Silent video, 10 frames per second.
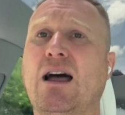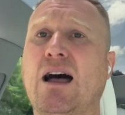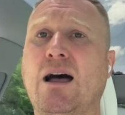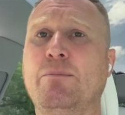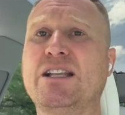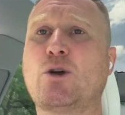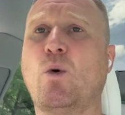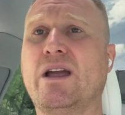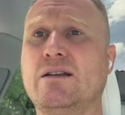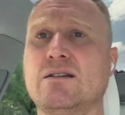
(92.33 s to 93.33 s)

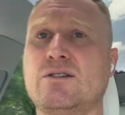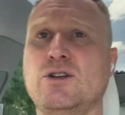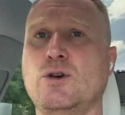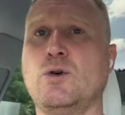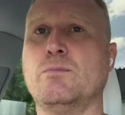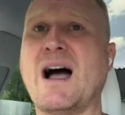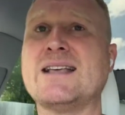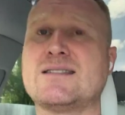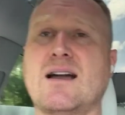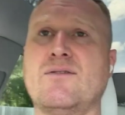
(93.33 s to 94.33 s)
Bitcoin to
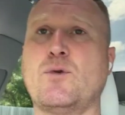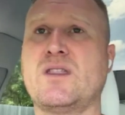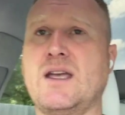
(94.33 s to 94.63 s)
buy stuff